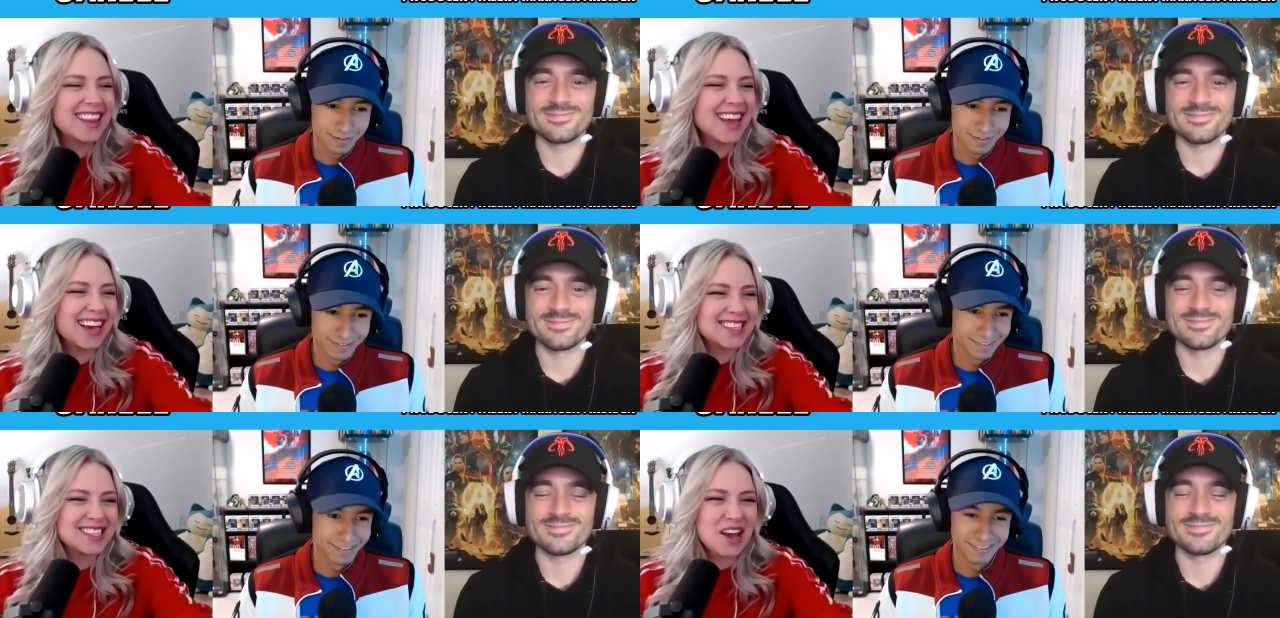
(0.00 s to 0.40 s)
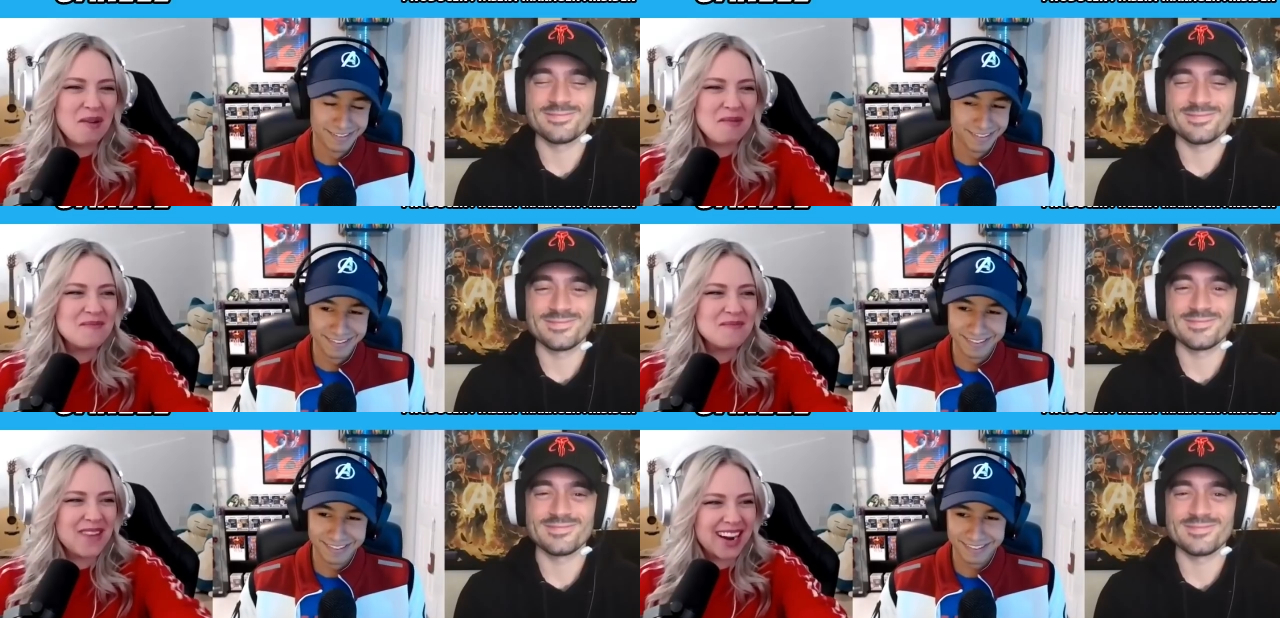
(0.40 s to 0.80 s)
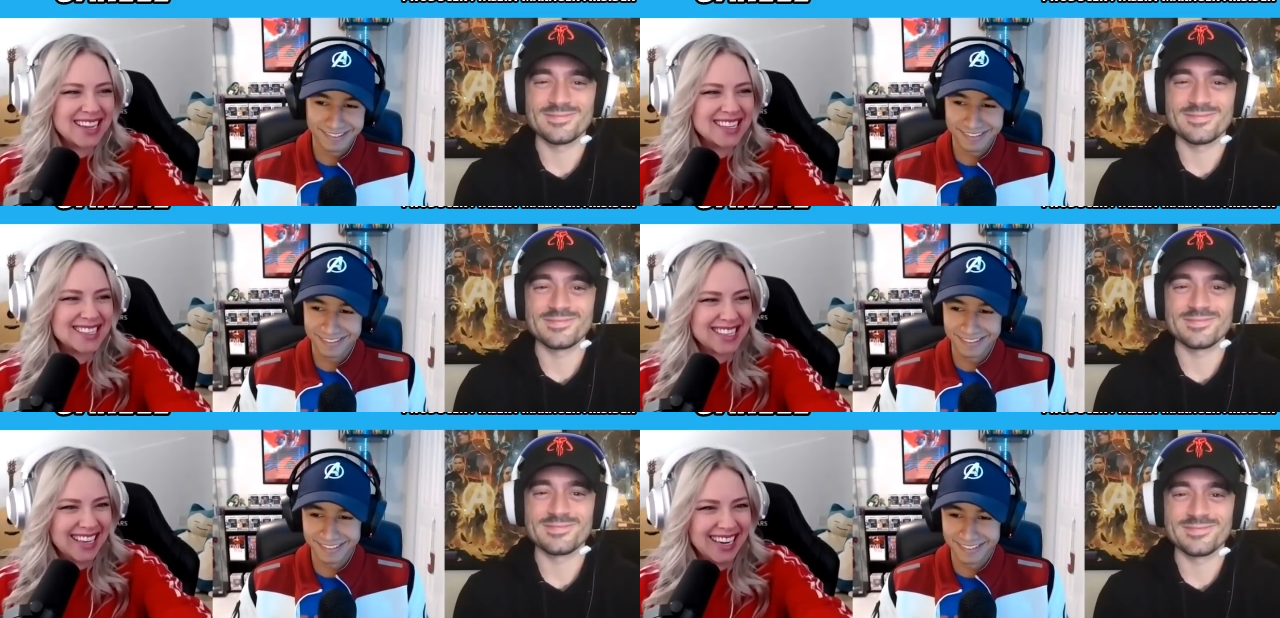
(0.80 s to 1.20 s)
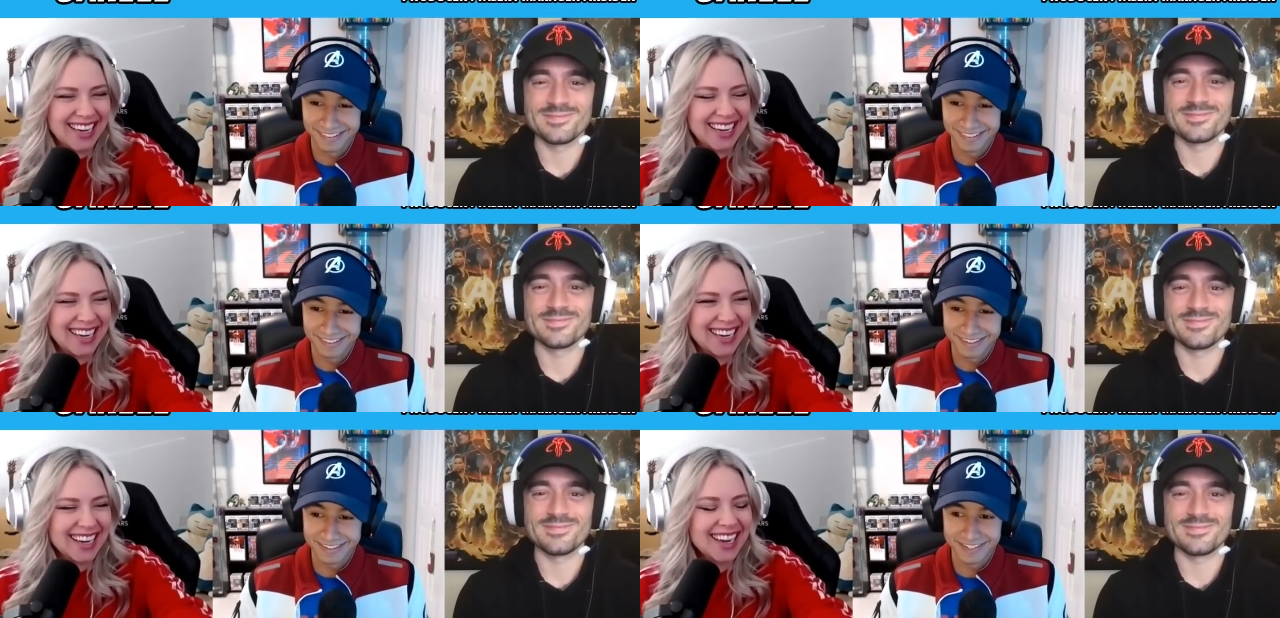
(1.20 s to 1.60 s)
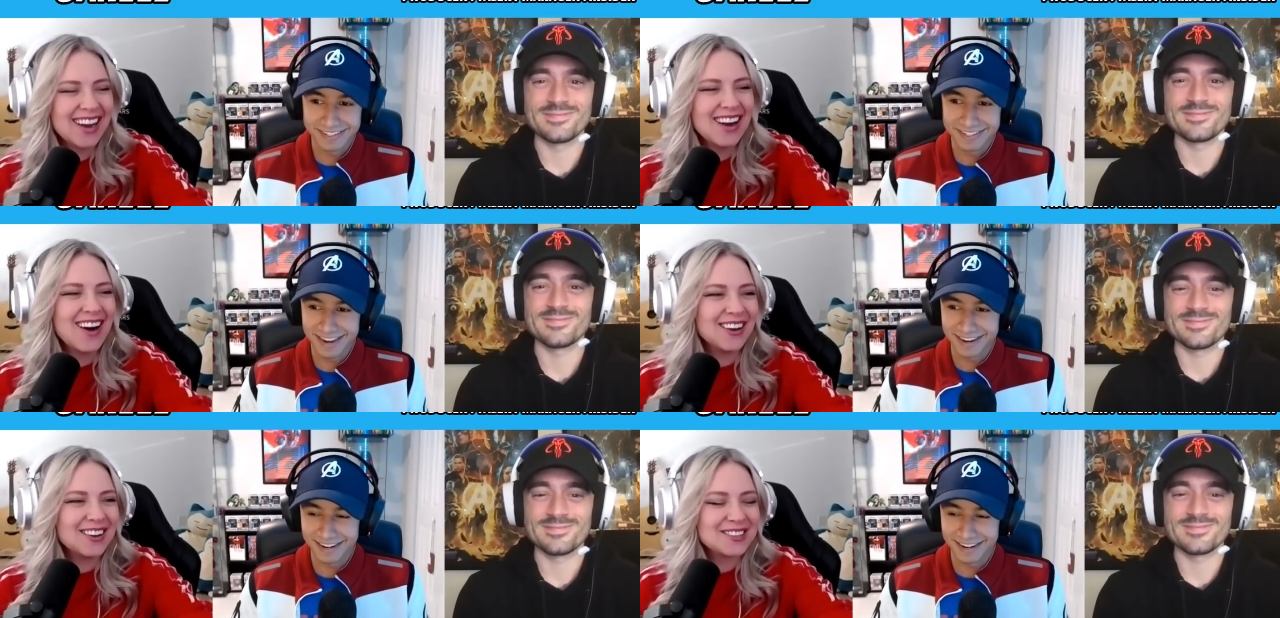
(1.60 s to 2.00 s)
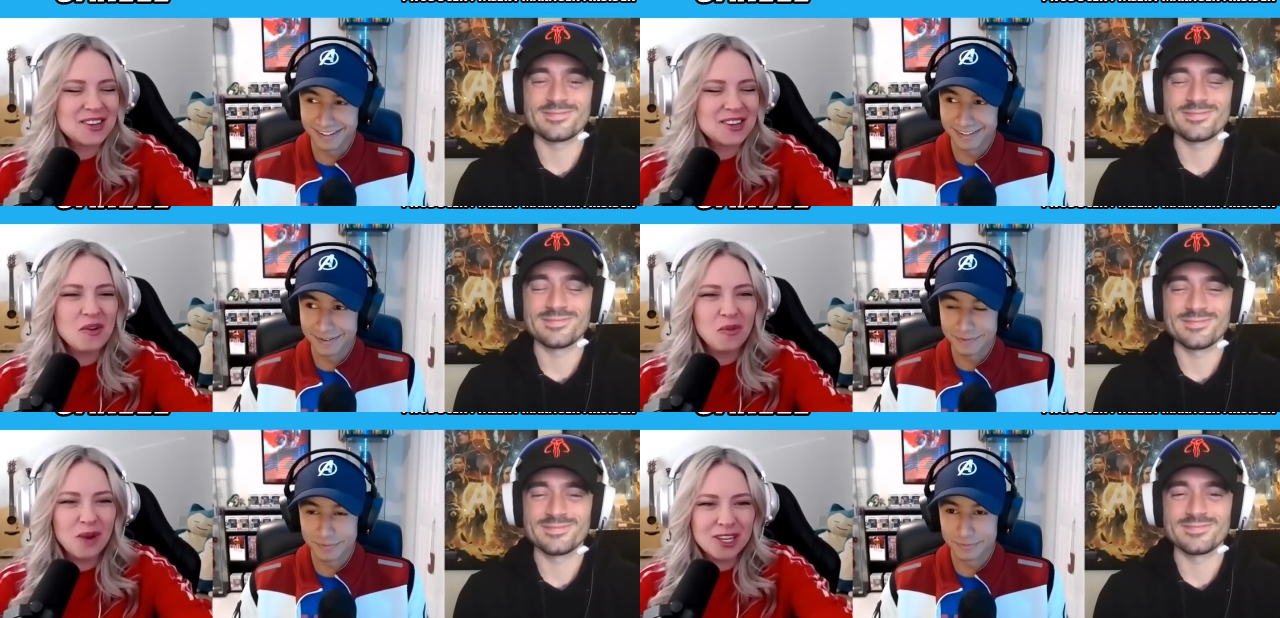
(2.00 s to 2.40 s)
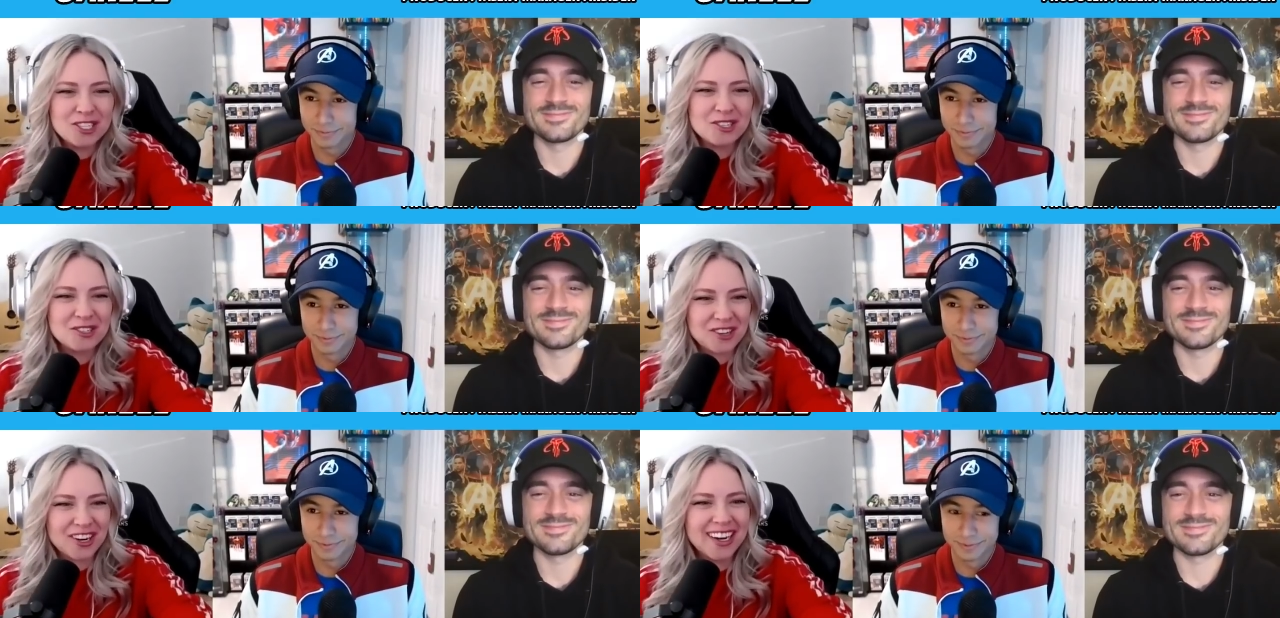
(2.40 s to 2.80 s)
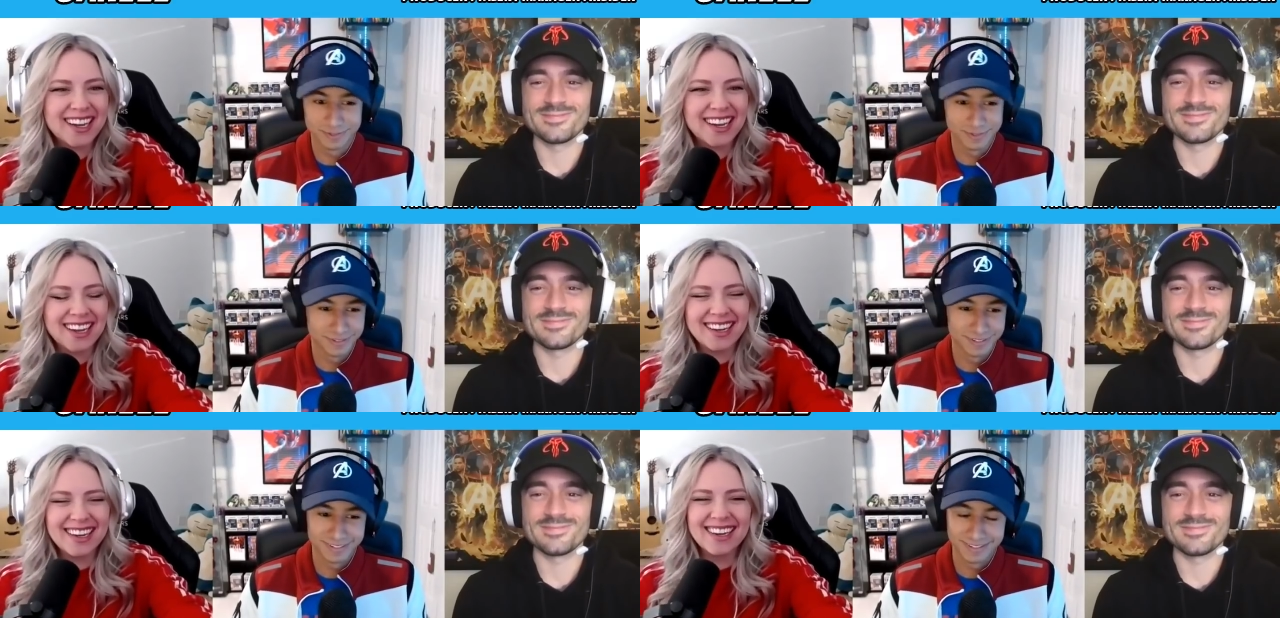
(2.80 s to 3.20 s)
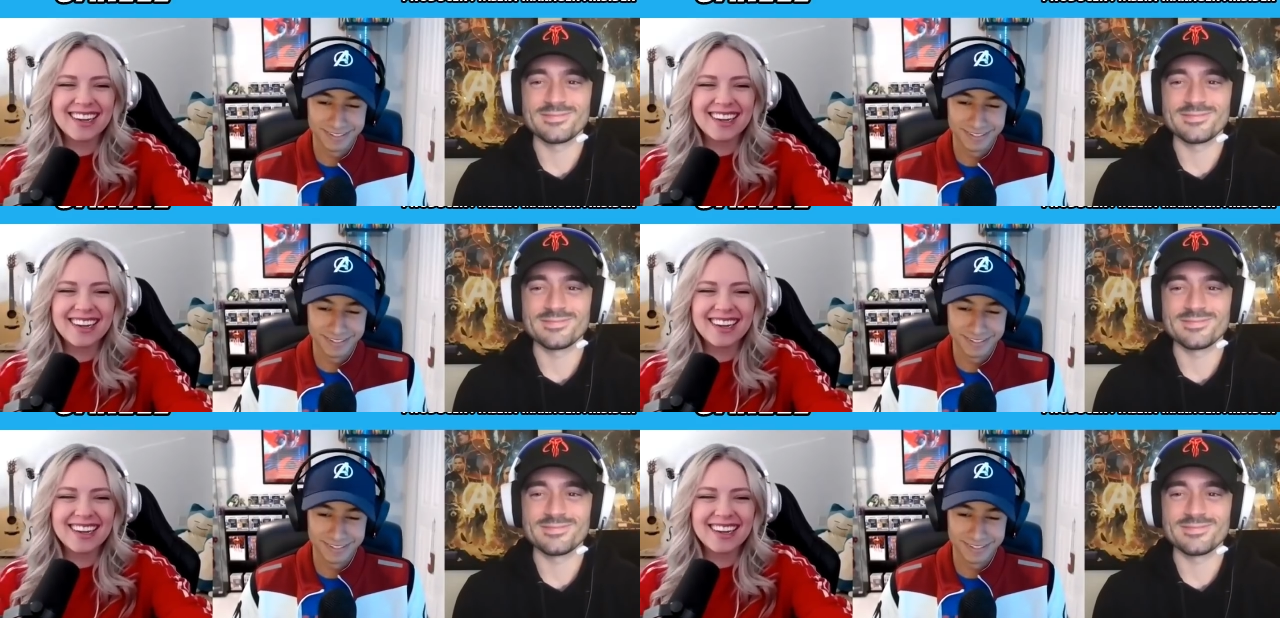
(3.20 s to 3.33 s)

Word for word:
Speaker 1: That's amazing. It's like, also, what you drinking?